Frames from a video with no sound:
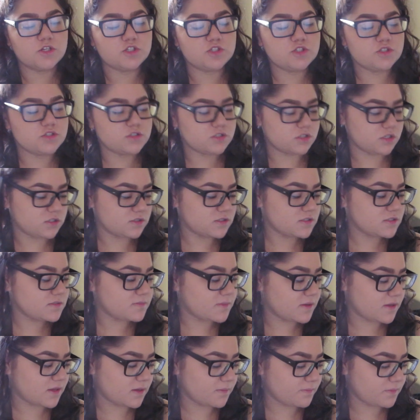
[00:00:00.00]
To start this
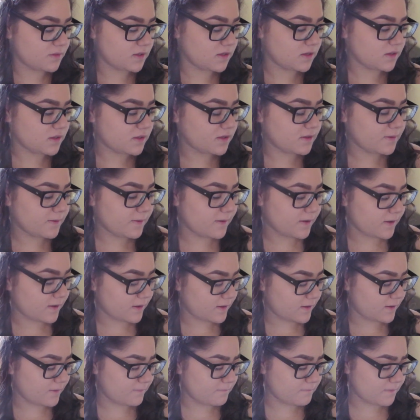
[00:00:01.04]
makeup look,
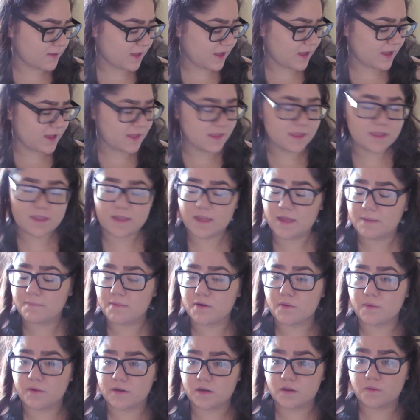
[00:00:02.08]
I am
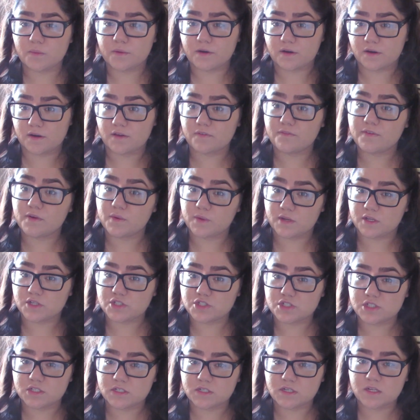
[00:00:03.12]
already wearing
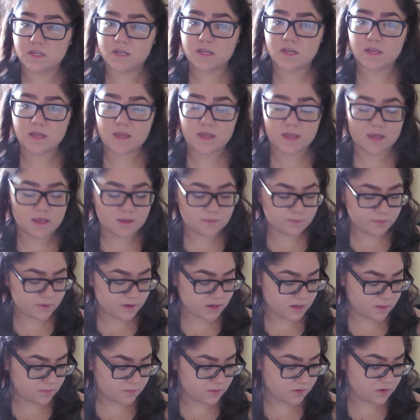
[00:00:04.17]
foundation and
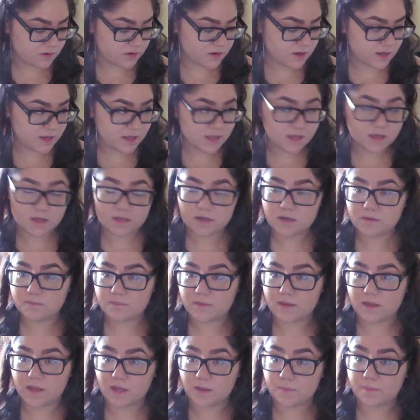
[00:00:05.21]
primer and
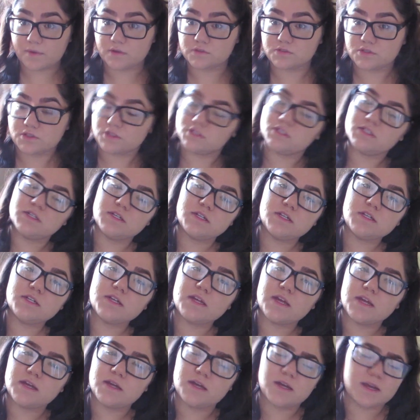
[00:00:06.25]
my eyebrows are done.
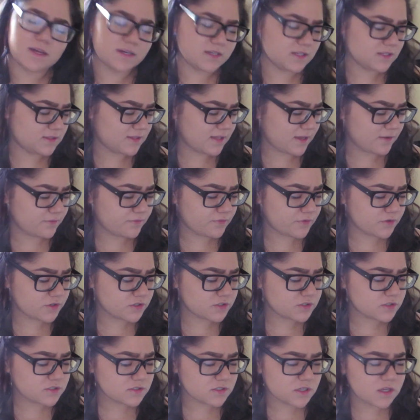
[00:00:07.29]
I did that
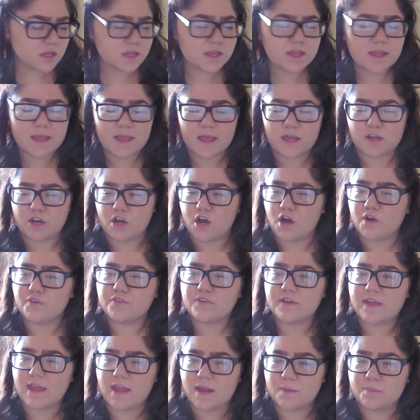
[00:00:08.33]
first and off
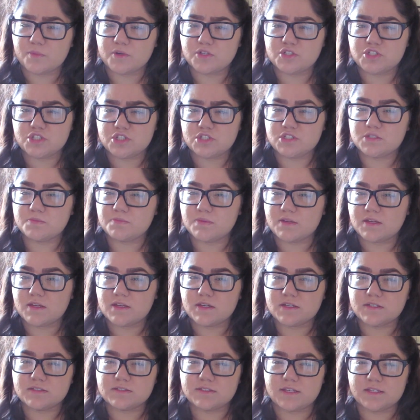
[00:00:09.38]
camera just
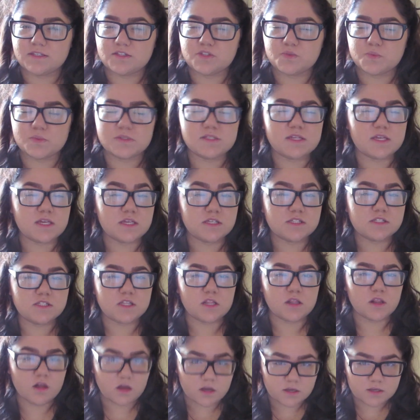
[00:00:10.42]
because that's what takes the
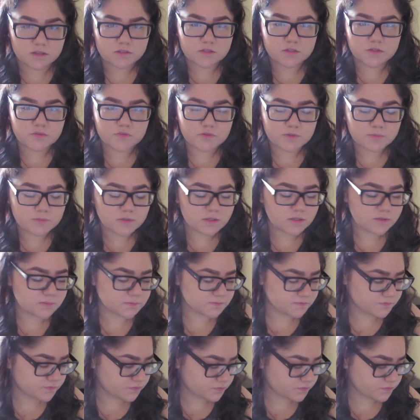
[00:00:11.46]
longest for me.